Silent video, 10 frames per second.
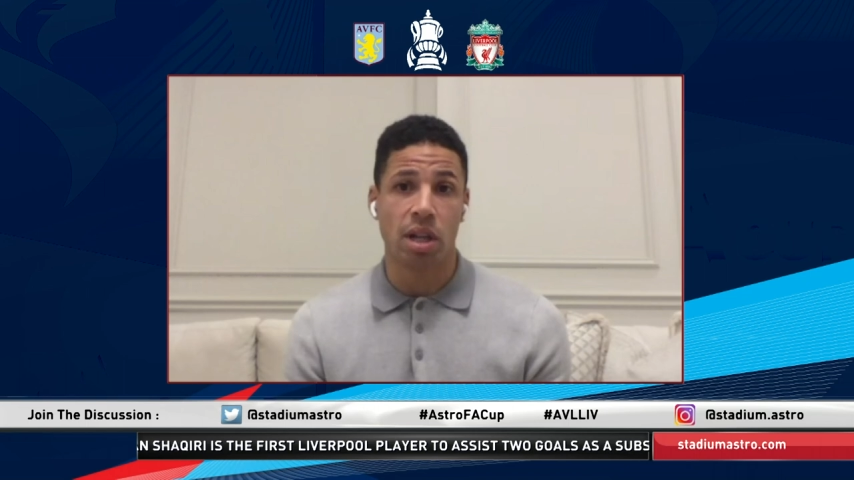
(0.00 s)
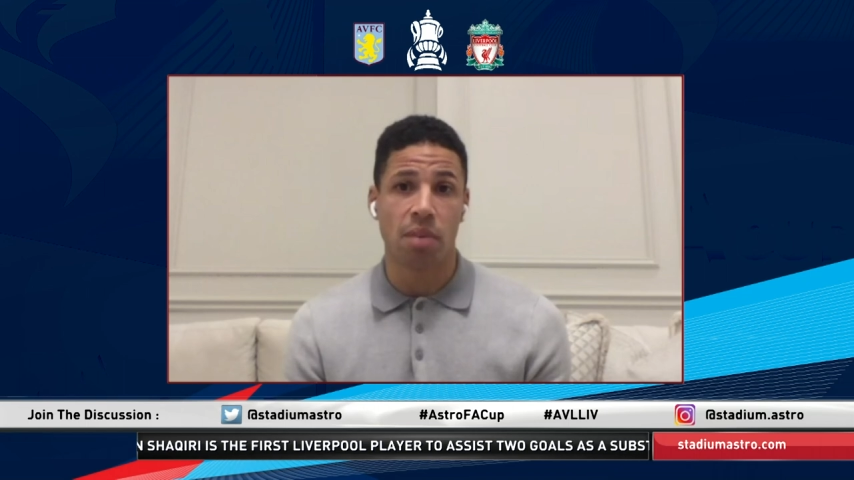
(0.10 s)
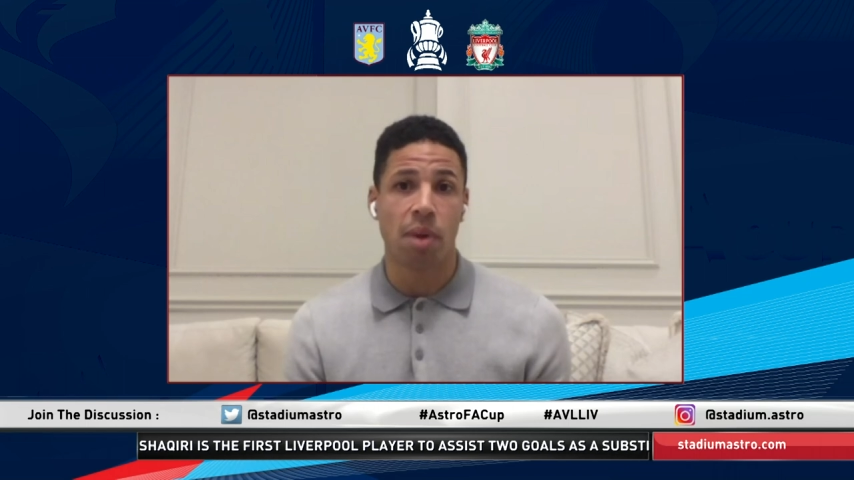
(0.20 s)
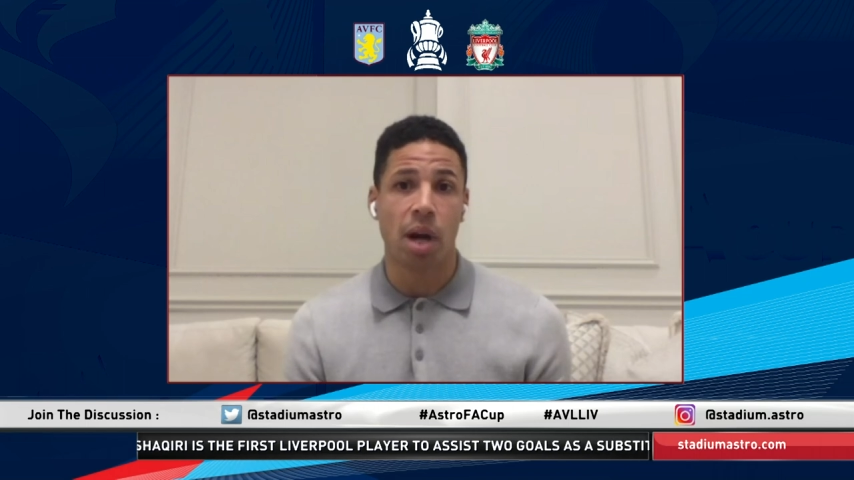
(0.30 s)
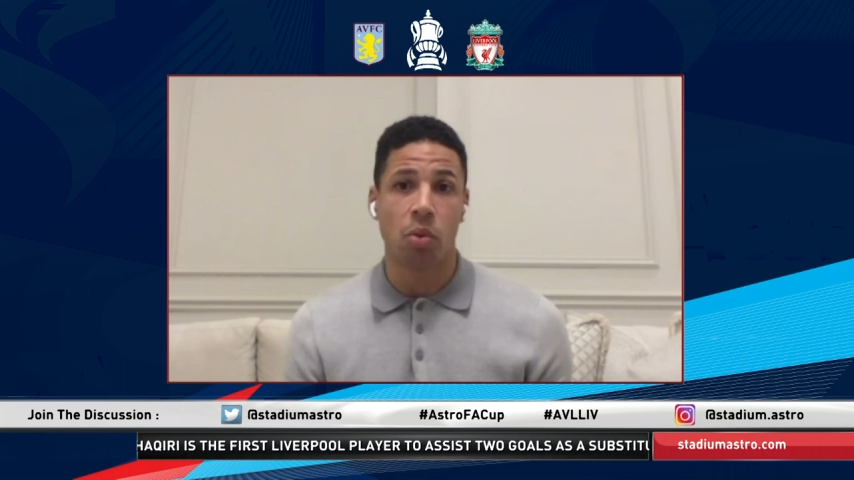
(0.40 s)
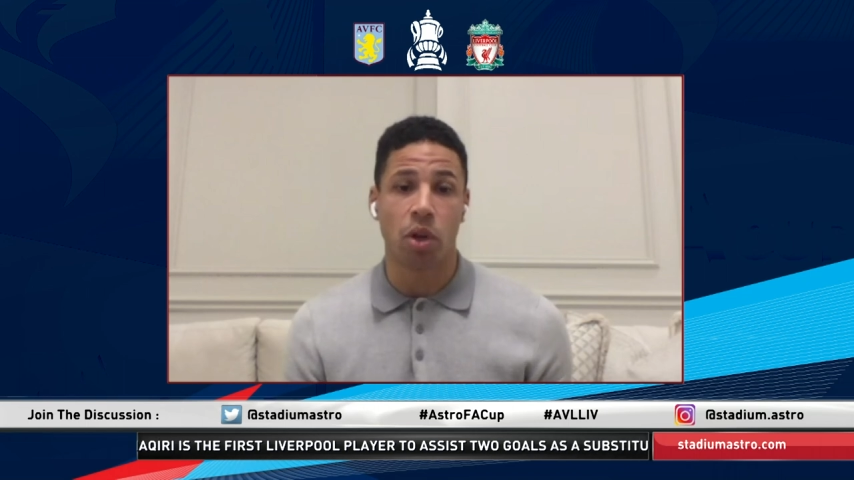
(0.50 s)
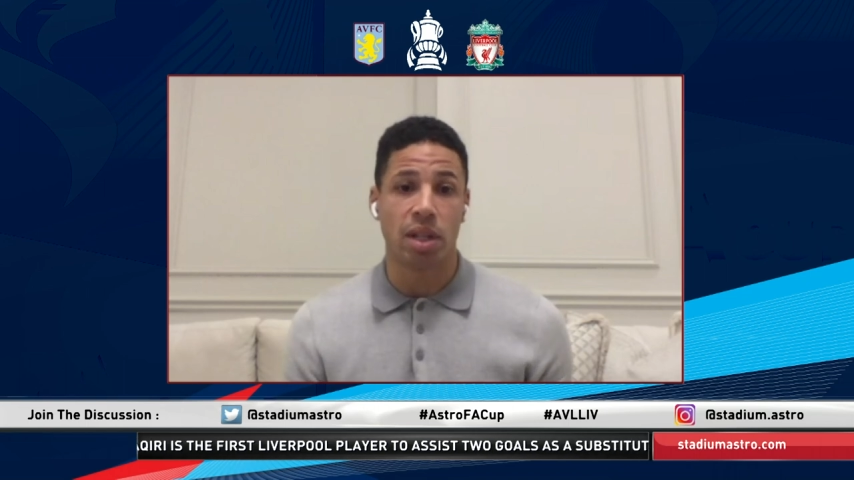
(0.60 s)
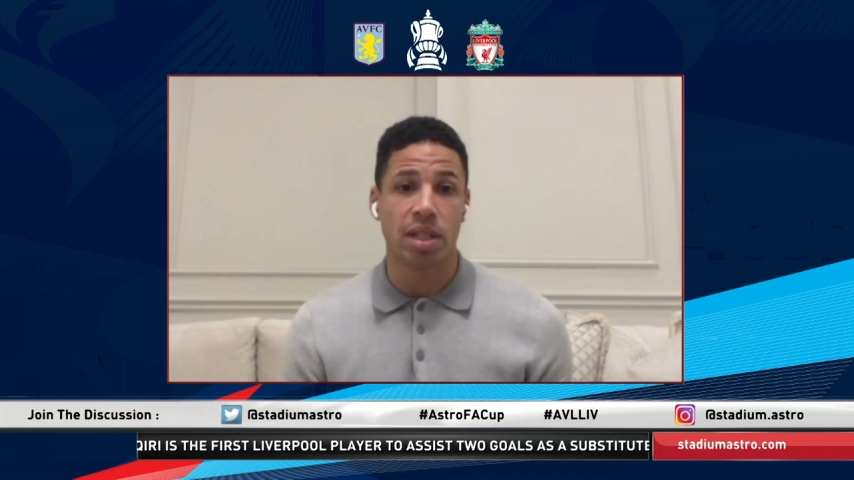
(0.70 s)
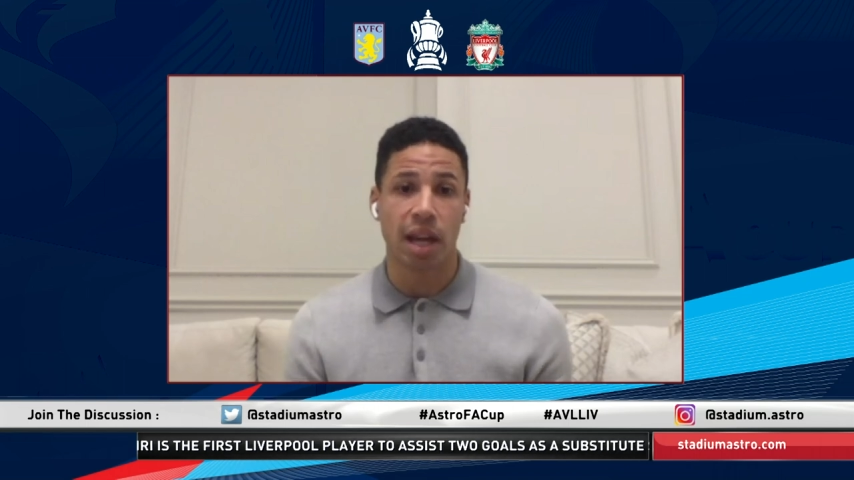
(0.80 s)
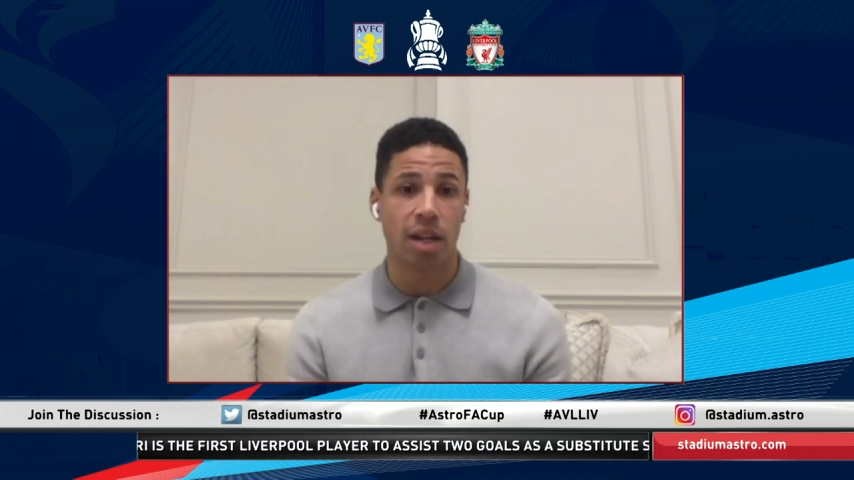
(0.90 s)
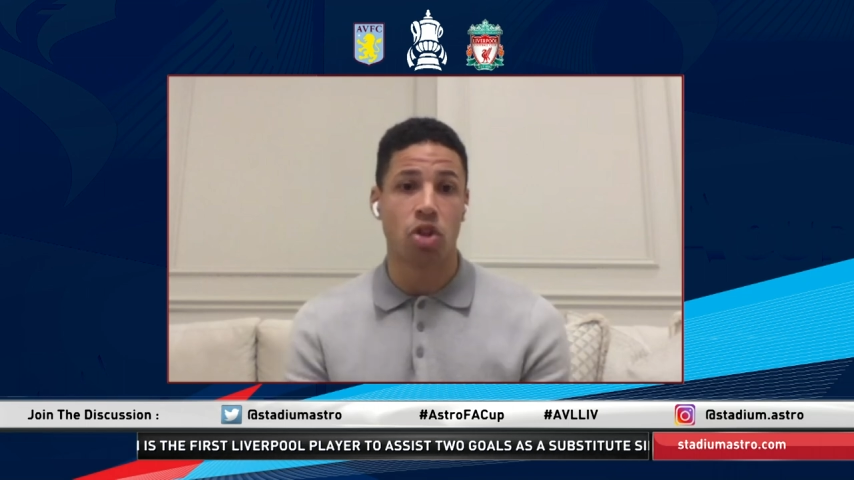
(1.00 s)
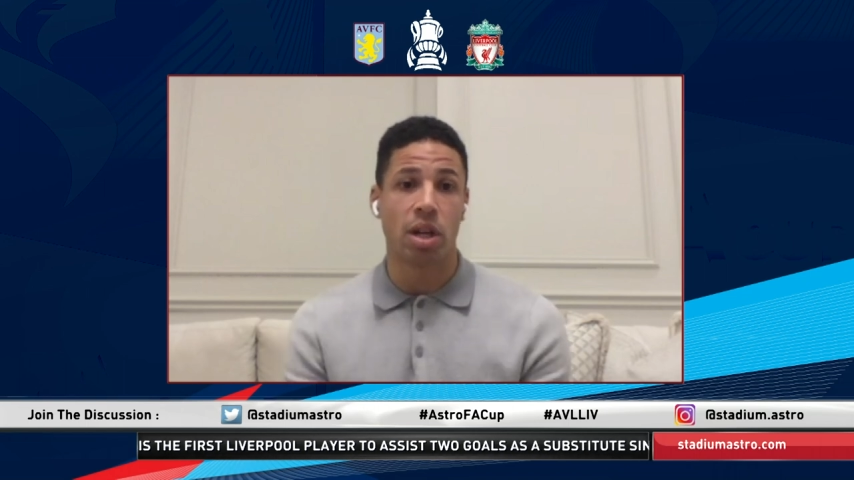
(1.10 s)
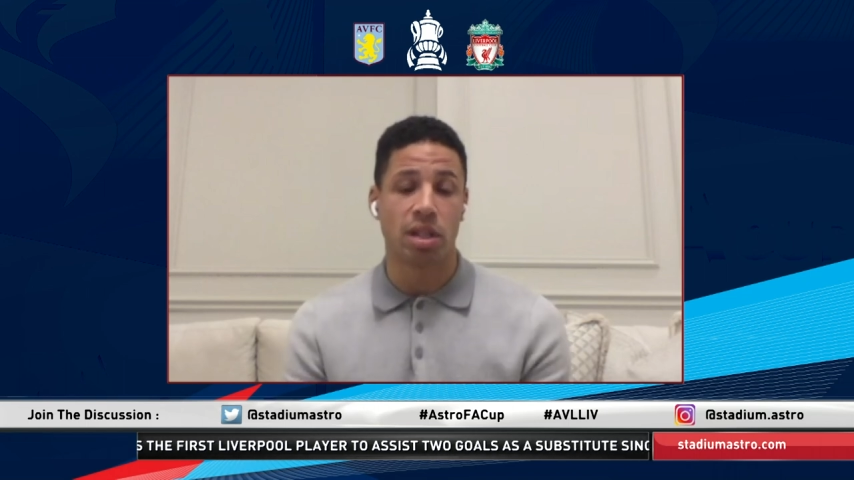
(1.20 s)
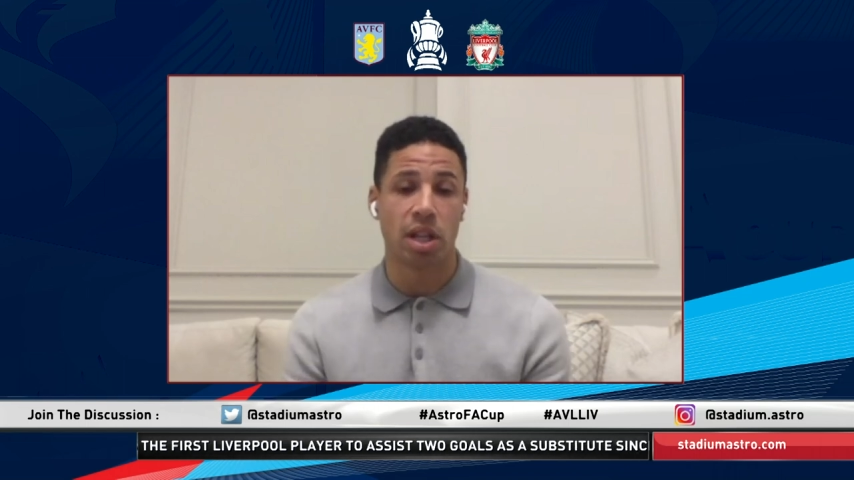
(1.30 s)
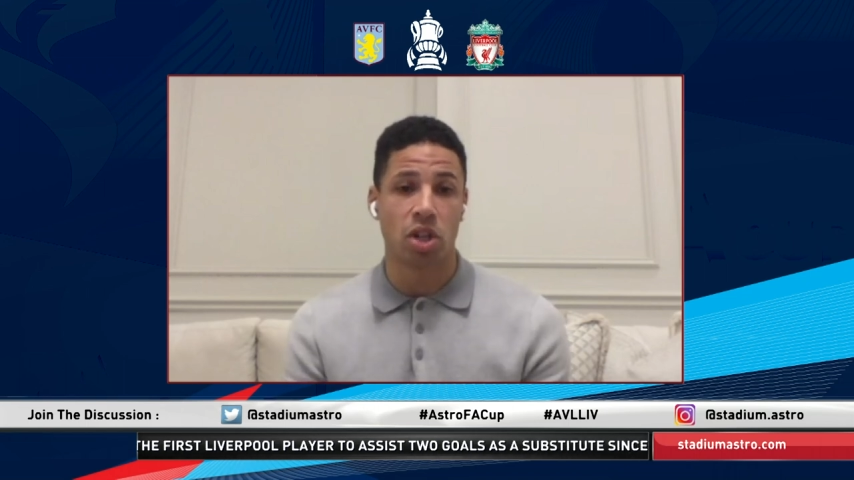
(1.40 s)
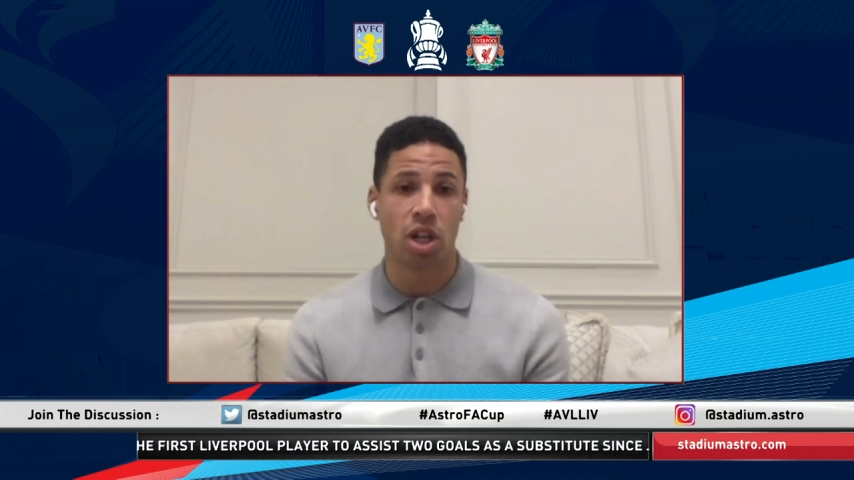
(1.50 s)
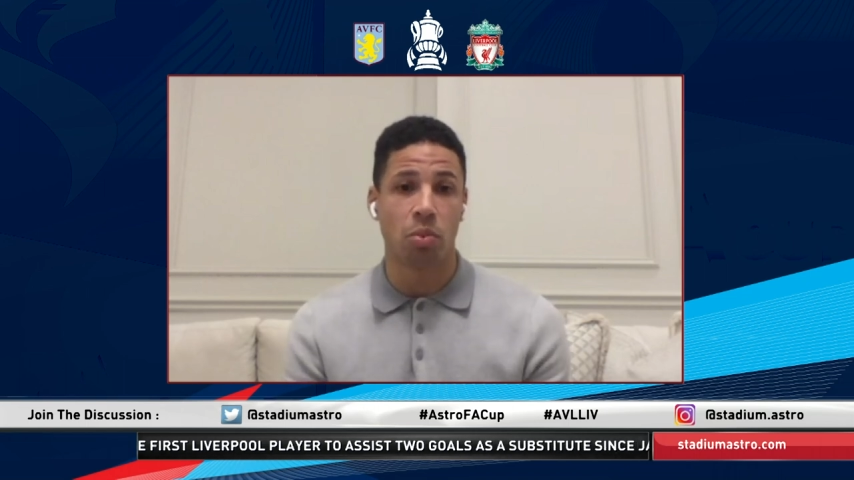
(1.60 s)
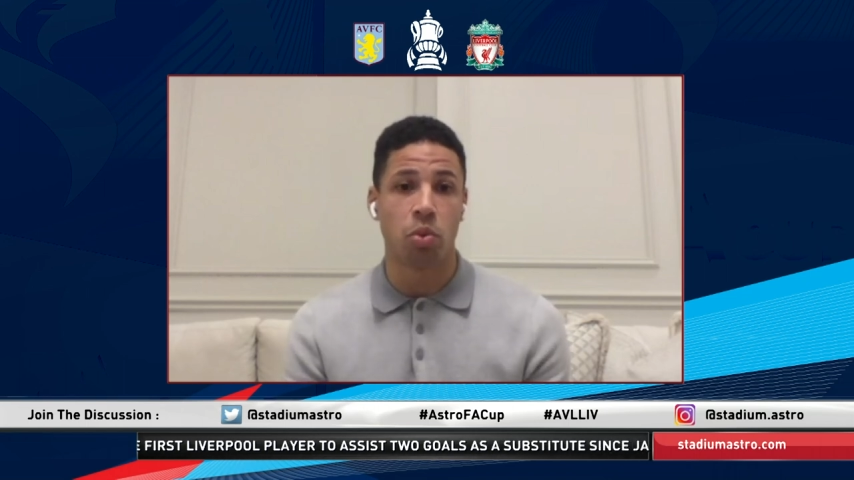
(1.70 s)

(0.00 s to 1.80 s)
he might want to set a training session up